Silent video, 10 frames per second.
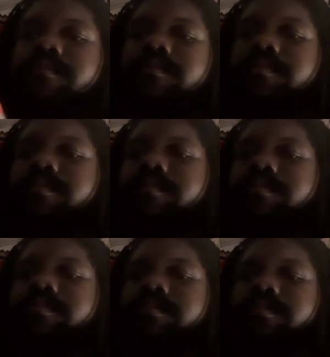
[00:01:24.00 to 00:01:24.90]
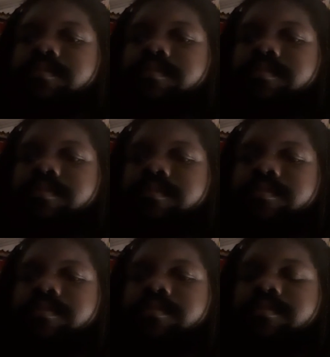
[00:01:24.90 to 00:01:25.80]

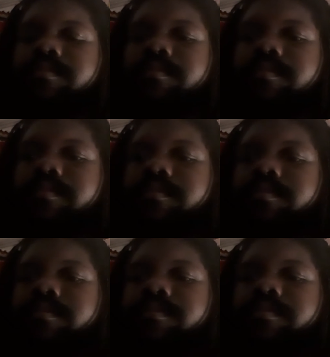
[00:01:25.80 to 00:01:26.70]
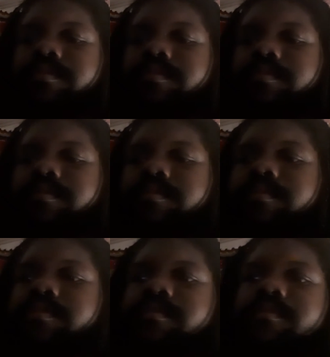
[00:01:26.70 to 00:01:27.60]

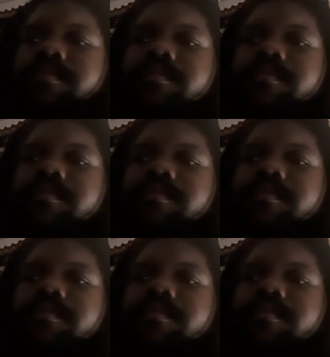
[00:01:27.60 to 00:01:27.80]
(silence)